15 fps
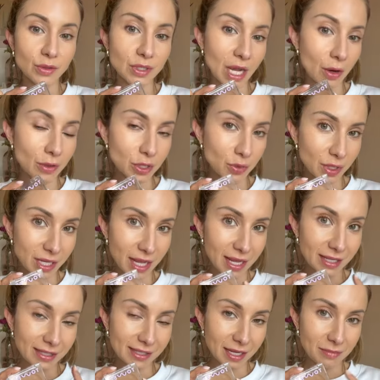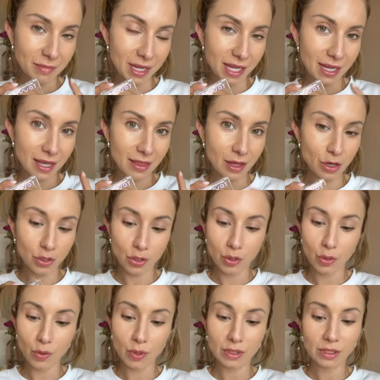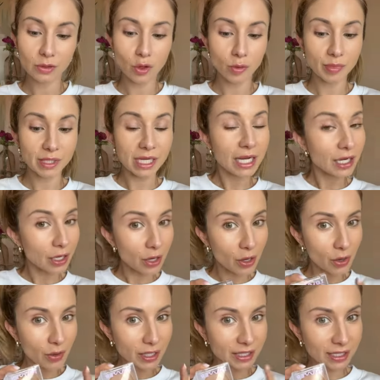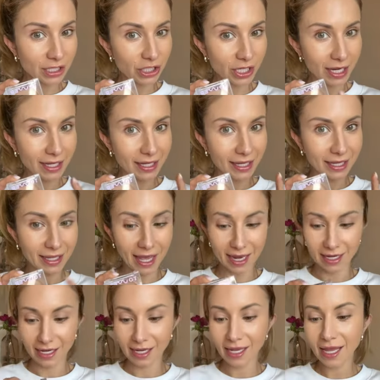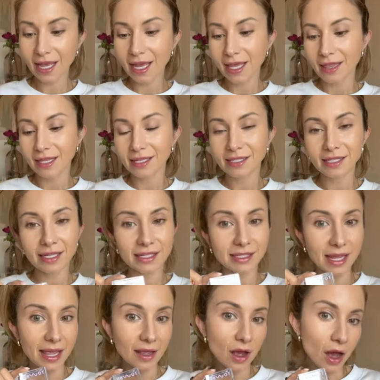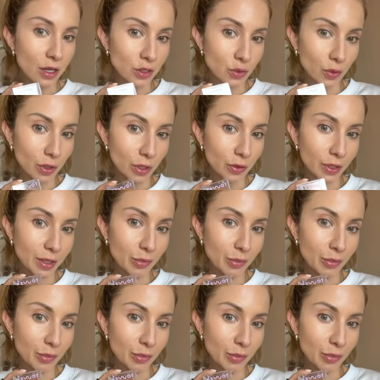Tower twenty-eight sent me their new Sculptino in the shade Getty. This is a contour cream